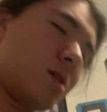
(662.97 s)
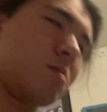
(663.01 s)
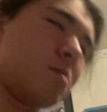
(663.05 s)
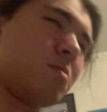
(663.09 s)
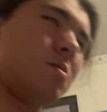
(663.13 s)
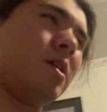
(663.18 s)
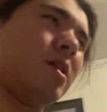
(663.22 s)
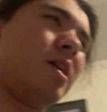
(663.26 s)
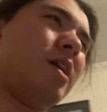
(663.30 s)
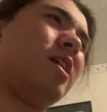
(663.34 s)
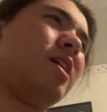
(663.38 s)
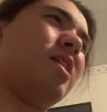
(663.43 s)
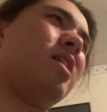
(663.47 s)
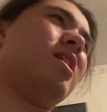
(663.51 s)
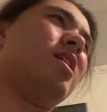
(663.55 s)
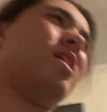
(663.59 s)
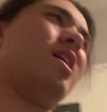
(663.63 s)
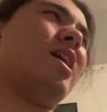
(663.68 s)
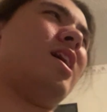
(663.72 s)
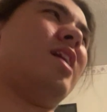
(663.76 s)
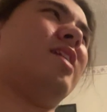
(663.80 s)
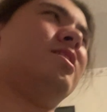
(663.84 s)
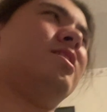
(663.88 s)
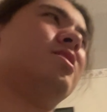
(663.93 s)
we ate
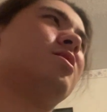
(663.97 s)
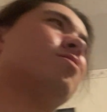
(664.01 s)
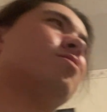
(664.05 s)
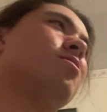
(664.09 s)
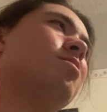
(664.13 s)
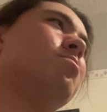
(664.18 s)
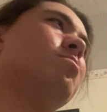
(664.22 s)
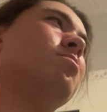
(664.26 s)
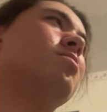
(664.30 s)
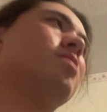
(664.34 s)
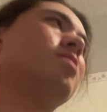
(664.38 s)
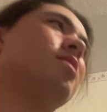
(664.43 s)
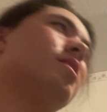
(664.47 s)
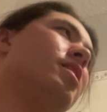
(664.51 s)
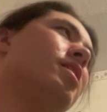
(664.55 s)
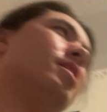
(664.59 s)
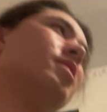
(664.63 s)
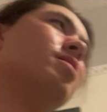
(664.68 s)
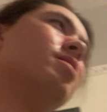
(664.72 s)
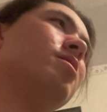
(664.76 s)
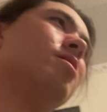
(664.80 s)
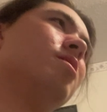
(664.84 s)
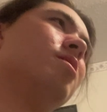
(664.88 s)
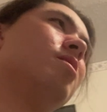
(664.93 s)
ice cream
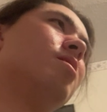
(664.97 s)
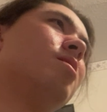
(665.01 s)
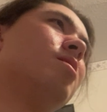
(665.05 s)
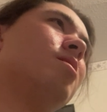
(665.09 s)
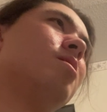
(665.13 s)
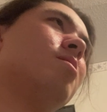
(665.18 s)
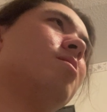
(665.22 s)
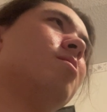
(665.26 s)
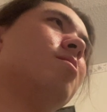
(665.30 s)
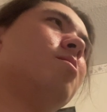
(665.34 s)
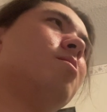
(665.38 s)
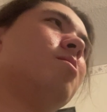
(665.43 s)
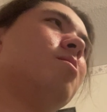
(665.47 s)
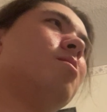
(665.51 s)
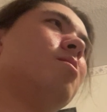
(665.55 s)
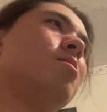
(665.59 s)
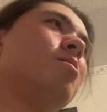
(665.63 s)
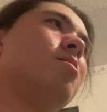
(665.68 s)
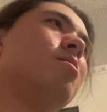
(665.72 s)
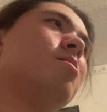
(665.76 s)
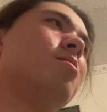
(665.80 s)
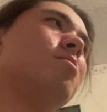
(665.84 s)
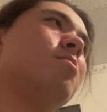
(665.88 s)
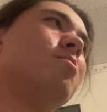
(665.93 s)
together.
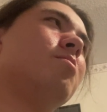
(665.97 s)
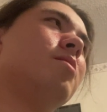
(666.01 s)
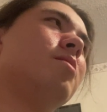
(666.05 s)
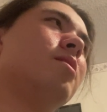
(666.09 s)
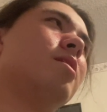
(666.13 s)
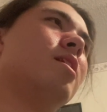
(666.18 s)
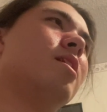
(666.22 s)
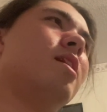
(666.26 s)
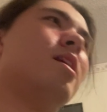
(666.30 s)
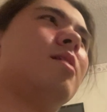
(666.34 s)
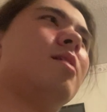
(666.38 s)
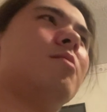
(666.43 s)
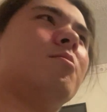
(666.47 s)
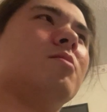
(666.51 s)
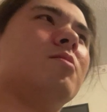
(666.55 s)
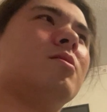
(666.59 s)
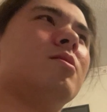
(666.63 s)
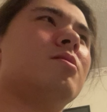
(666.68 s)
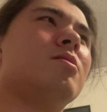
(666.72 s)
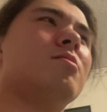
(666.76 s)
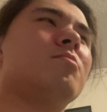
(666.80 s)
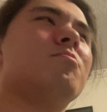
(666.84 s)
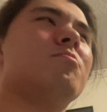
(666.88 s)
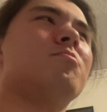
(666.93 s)
We got
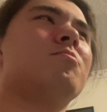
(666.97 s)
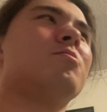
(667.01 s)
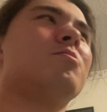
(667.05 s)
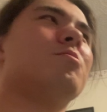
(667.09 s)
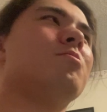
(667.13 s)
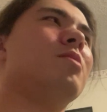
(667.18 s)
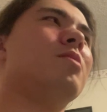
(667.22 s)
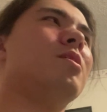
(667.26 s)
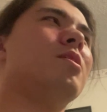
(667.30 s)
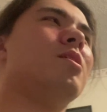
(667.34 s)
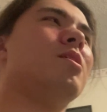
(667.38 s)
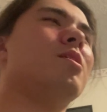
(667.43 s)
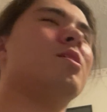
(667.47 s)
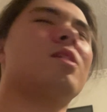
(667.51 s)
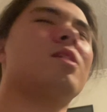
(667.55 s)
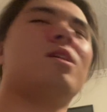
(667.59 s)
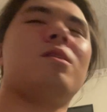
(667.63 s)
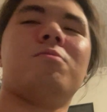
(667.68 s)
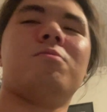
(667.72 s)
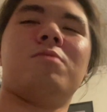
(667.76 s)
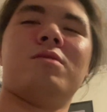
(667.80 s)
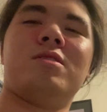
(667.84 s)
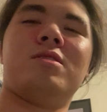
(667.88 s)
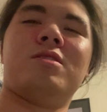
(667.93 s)
with, we hung
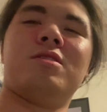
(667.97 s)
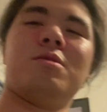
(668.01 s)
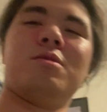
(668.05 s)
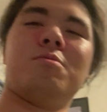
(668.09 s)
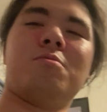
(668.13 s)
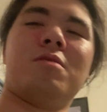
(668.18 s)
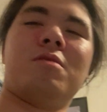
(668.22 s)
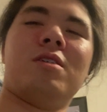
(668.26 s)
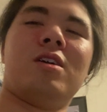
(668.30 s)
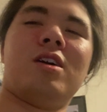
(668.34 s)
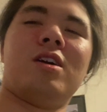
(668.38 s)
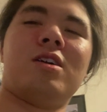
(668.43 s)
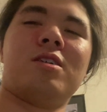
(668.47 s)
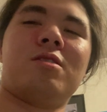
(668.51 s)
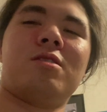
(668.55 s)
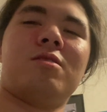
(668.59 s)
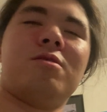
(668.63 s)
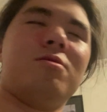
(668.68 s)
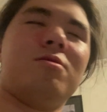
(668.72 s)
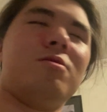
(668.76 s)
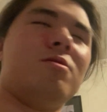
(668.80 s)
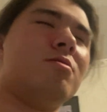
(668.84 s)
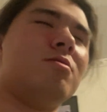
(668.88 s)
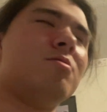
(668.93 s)
out with some hot
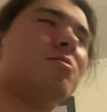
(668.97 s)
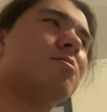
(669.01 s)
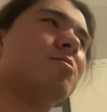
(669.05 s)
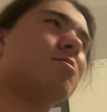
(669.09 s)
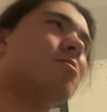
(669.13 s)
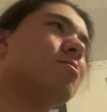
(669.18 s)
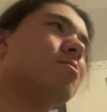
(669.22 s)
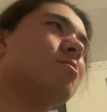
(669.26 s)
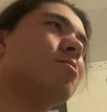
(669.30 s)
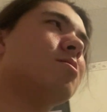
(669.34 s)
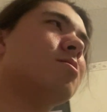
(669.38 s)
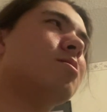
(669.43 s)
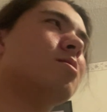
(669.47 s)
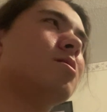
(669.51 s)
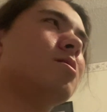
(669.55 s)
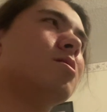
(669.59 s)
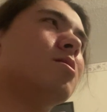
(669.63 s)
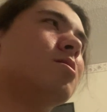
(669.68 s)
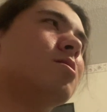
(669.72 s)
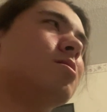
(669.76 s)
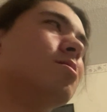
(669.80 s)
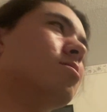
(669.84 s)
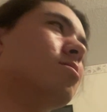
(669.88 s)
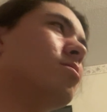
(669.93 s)
girls.
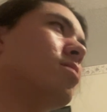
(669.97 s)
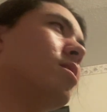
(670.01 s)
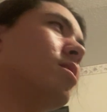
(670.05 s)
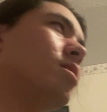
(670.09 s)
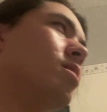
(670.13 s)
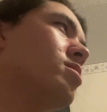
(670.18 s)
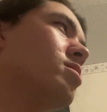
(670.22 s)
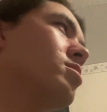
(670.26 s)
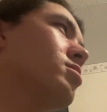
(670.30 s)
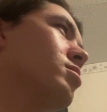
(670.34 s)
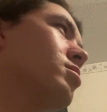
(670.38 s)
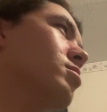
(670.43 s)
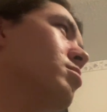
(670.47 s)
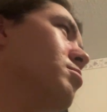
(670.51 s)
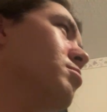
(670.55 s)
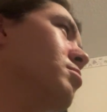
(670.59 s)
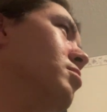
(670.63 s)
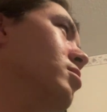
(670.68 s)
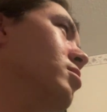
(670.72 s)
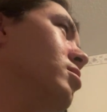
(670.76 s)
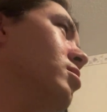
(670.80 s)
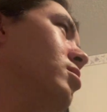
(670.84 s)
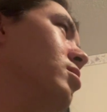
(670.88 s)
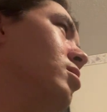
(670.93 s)
That was awesome.
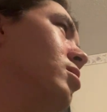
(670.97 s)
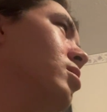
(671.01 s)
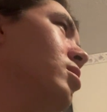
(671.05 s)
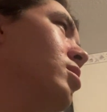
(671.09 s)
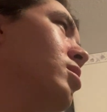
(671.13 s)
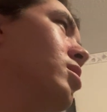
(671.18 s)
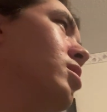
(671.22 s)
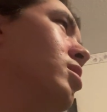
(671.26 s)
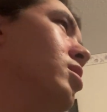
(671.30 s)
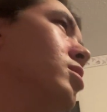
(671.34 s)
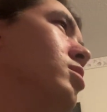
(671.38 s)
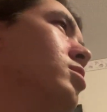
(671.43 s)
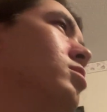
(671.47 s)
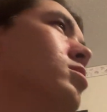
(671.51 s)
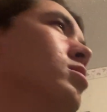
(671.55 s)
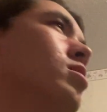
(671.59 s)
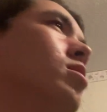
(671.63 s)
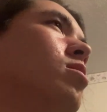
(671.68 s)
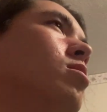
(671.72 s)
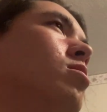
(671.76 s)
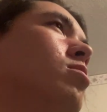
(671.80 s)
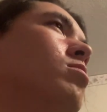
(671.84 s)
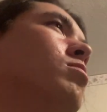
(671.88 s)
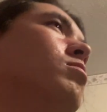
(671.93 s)

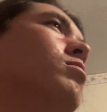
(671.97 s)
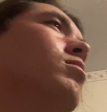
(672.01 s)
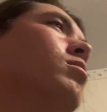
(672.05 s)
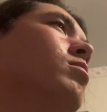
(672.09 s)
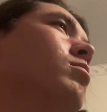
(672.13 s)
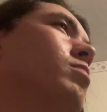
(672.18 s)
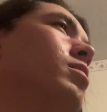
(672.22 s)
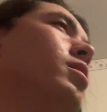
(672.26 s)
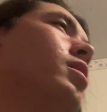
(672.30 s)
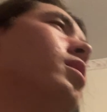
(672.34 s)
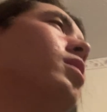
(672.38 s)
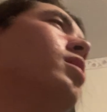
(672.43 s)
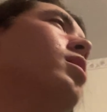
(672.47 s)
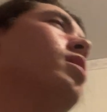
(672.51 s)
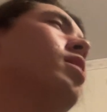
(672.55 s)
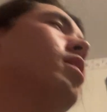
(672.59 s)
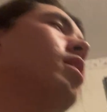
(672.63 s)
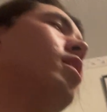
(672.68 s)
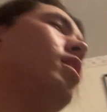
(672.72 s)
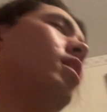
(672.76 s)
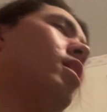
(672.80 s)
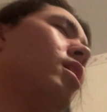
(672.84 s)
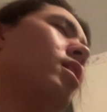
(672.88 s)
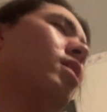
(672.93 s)
So we
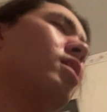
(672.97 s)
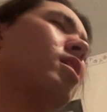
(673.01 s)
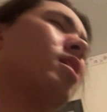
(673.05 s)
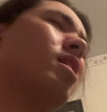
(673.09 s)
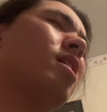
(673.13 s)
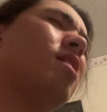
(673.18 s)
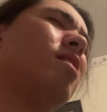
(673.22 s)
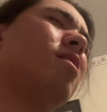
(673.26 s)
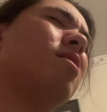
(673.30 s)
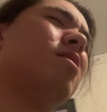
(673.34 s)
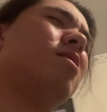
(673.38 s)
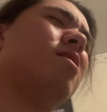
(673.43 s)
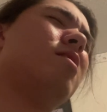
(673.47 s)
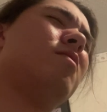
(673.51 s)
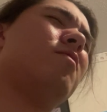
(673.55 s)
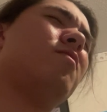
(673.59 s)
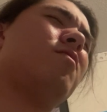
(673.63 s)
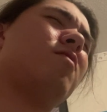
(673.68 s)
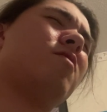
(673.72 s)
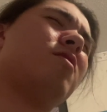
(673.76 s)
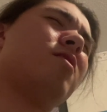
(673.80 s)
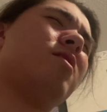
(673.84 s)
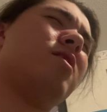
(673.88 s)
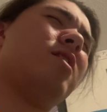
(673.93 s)
hung out uh,
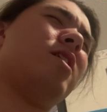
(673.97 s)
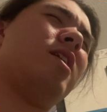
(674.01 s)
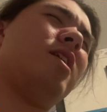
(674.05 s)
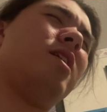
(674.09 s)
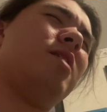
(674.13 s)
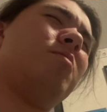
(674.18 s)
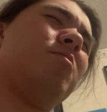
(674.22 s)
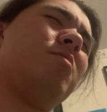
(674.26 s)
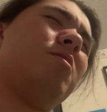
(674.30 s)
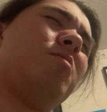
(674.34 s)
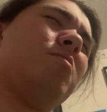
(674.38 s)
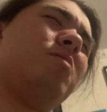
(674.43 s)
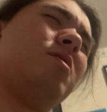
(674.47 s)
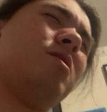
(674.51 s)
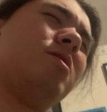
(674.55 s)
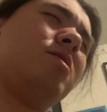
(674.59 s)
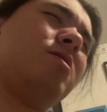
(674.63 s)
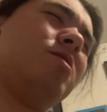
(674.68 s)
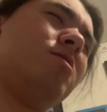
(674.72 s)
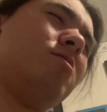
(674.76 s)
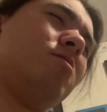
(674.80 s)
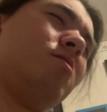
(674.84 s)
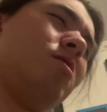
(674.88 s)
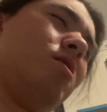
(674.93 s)
for a night. We went
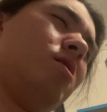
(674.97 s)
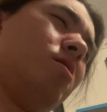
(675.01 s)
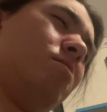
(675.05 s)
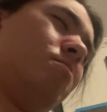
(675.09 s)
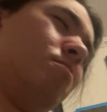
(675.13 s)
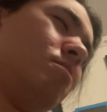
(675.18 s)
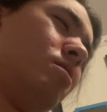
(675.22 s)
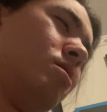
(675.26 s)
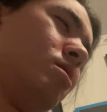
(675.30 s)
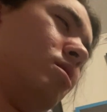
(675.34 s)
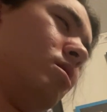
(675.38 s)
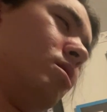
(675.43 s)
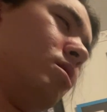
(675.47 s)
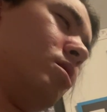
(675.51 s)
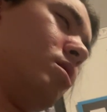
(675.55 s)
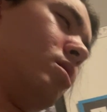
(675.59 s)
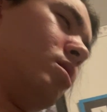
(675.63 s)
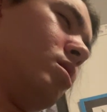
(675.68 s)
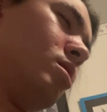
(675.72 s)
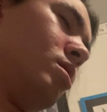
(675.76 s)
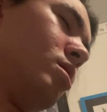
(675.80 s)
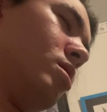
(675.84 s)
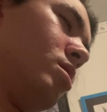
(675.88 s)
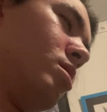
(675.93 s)
to um,
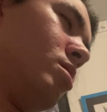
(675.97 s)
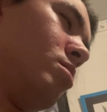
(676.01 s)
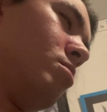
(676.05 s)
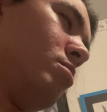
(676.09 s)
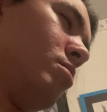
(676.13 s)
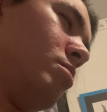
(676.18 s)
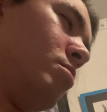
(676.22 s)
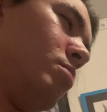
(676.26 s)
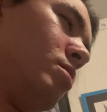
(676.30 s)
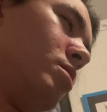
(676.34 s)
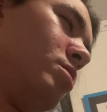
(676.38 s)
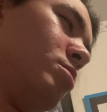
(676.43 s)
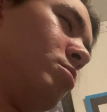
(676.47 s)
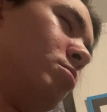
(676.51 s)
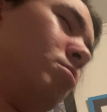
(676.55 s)
we went to